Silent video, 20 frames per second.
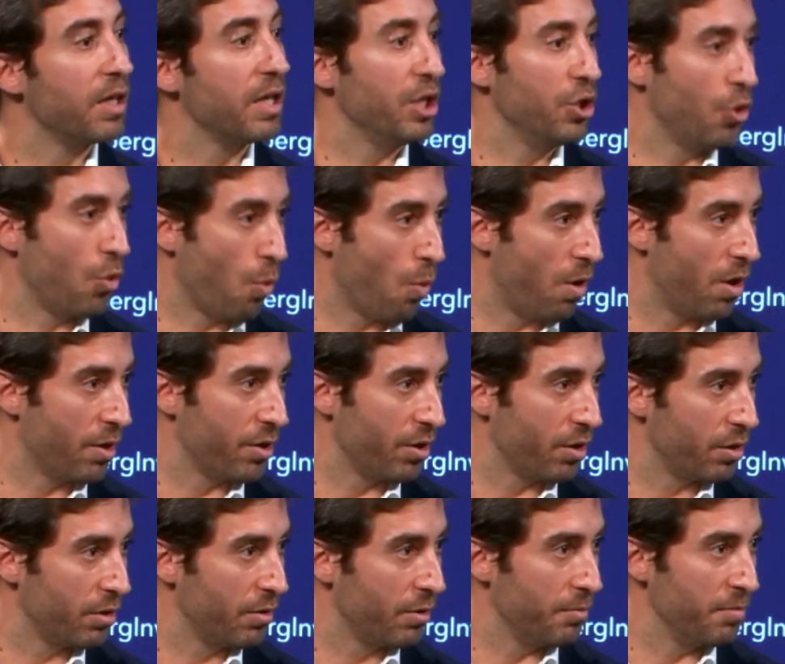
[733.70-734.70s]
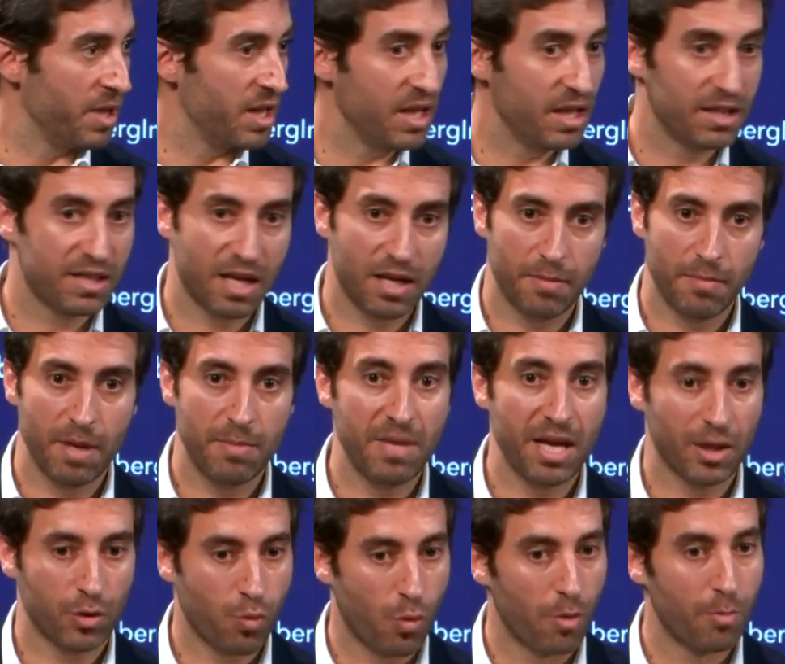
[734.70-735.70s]
in a water, meaning that maybe
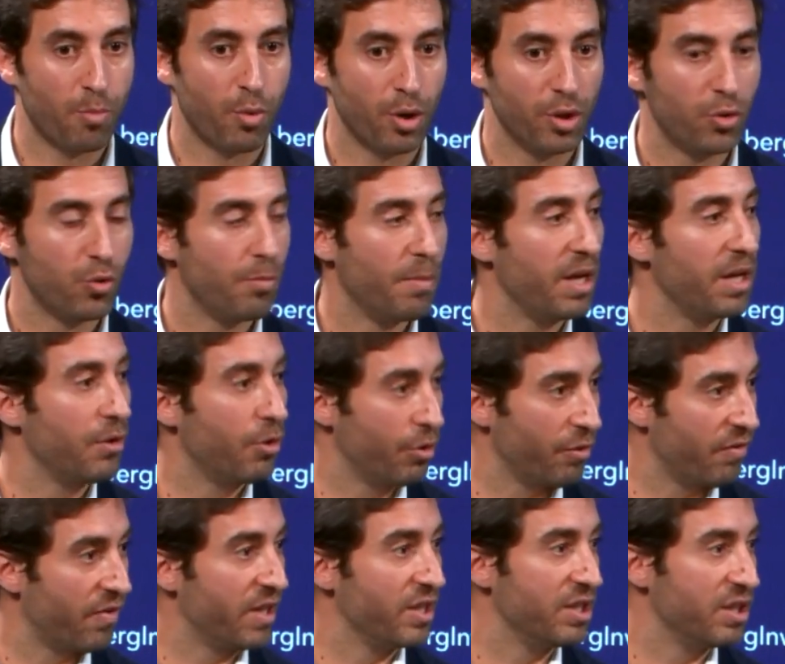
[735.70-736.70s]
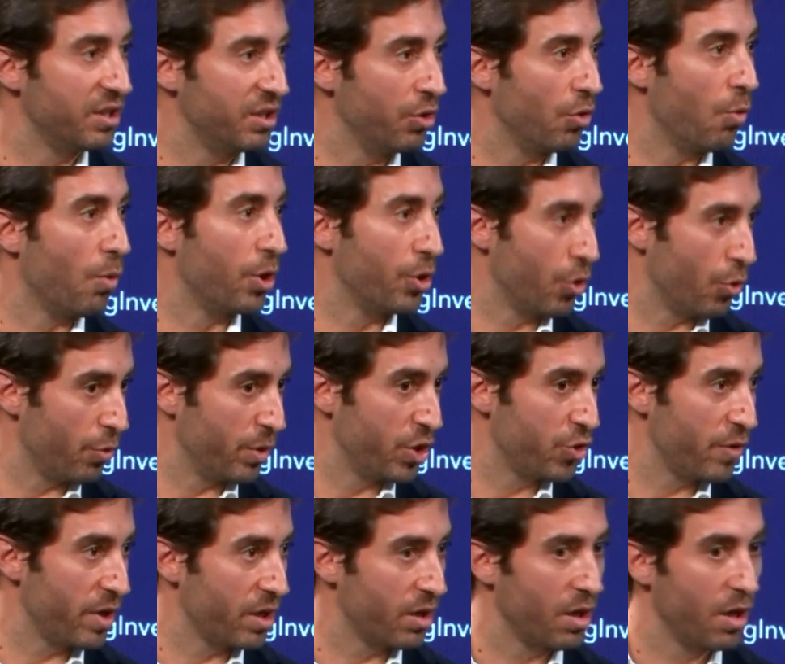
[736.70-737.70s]
at one point you may gonna find it in a water we
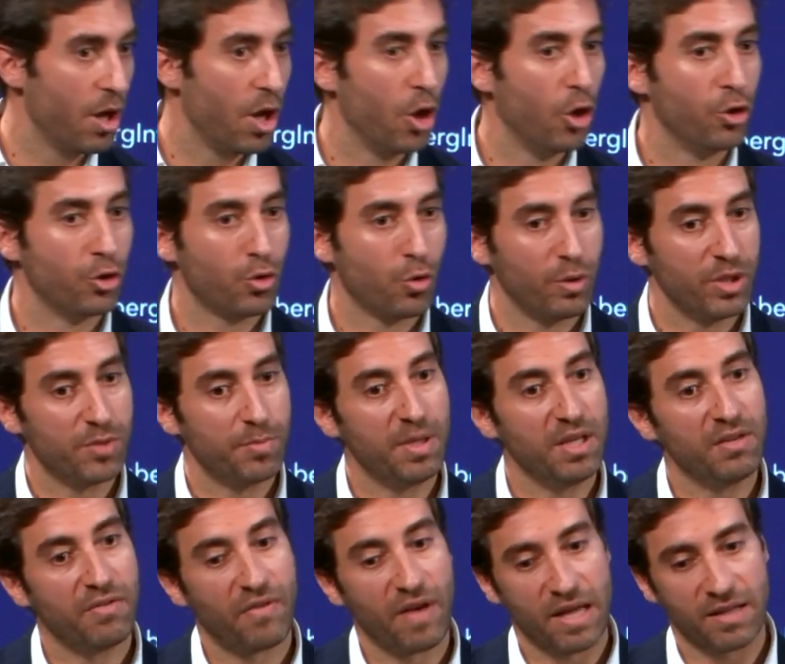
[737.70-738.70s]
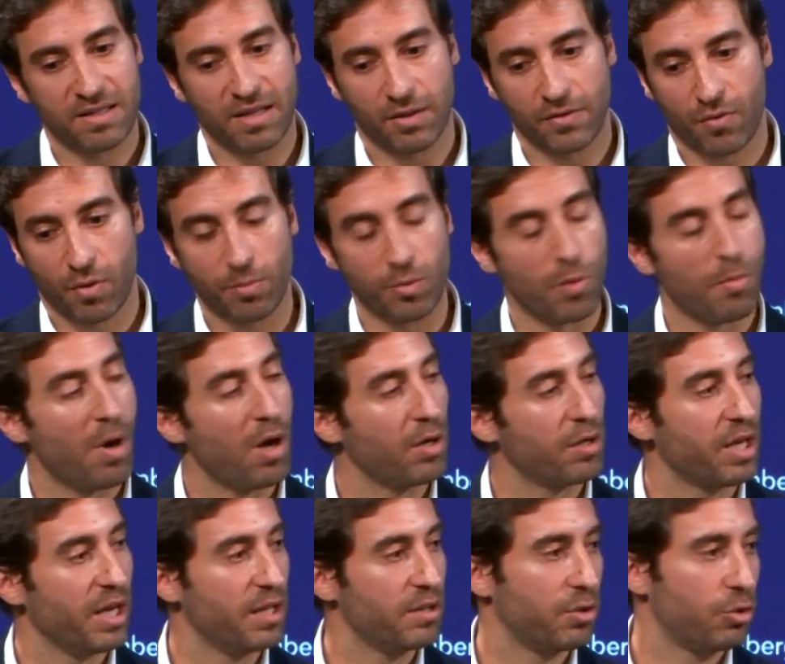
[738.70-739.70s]
drink. So it's being phased out from the
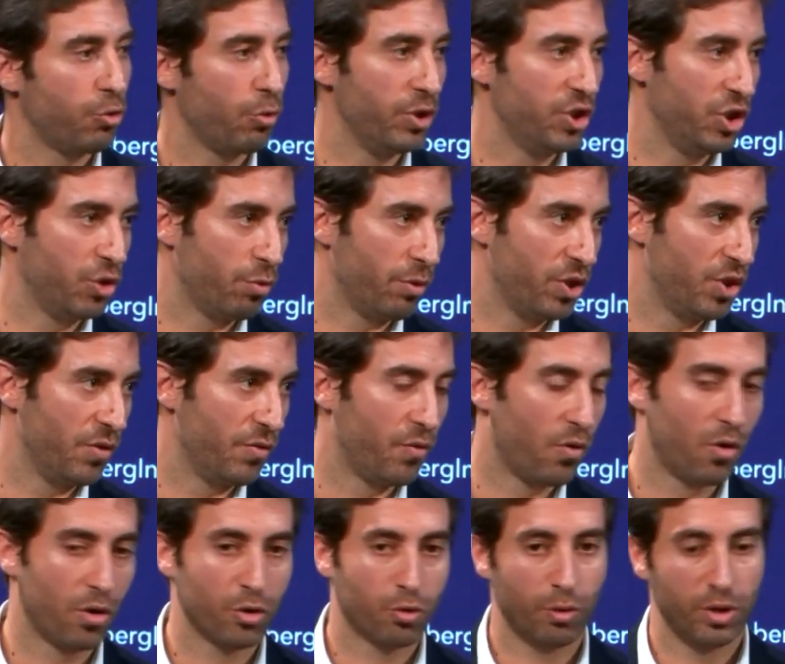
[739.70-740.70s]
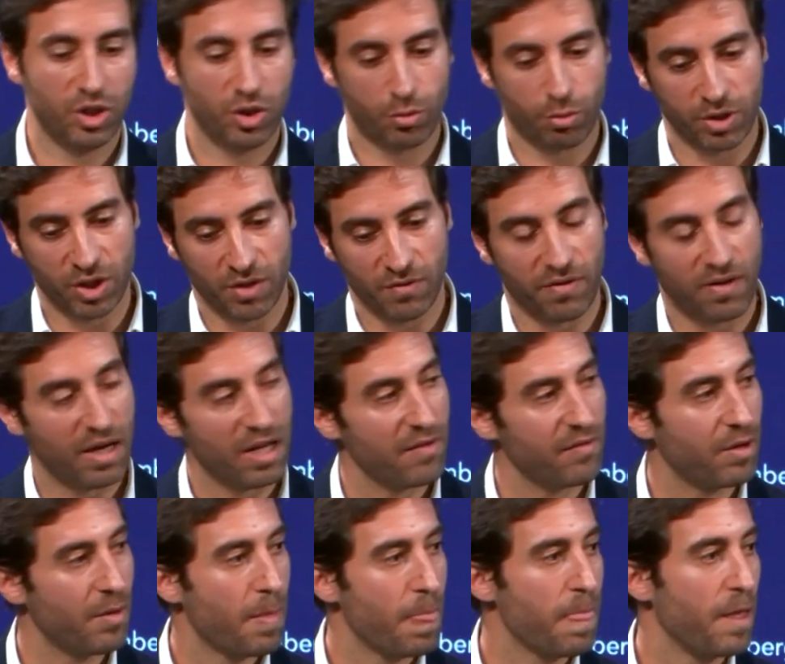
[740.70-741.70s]
market 2024,
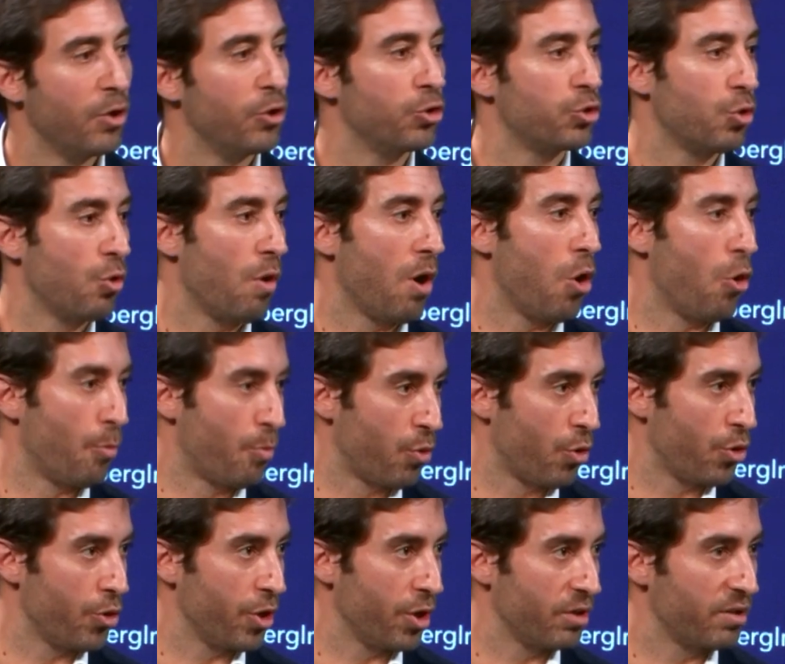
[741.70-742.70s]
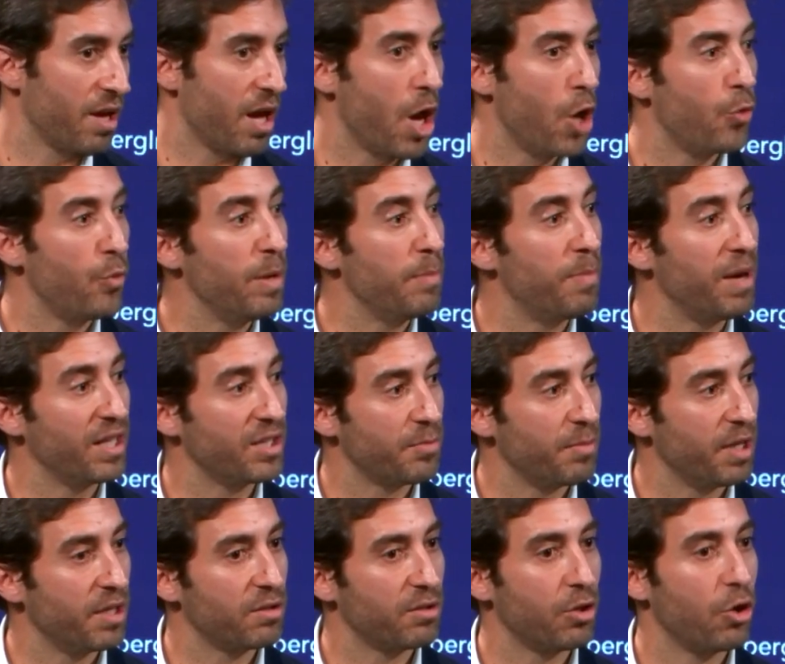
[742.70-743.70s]
2025. So our product, our
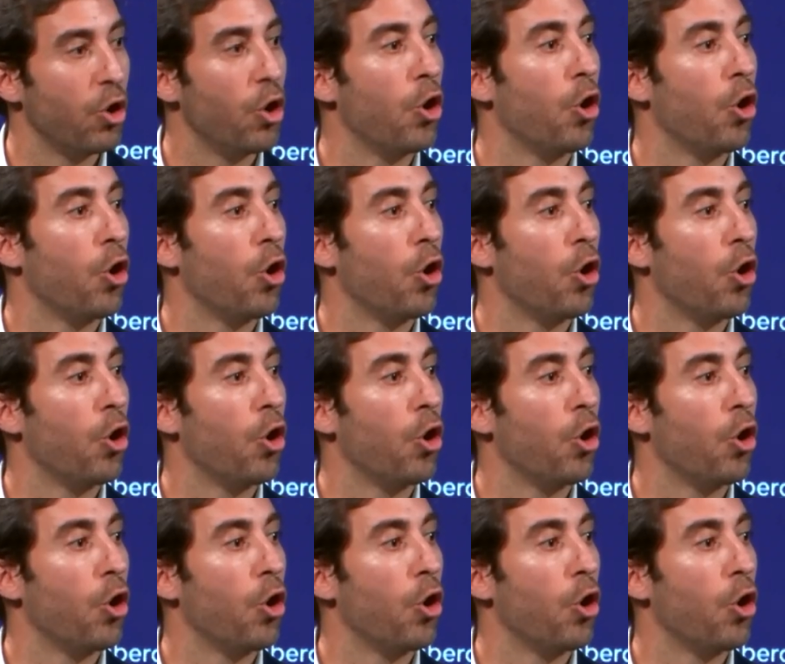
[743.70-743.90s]
replacement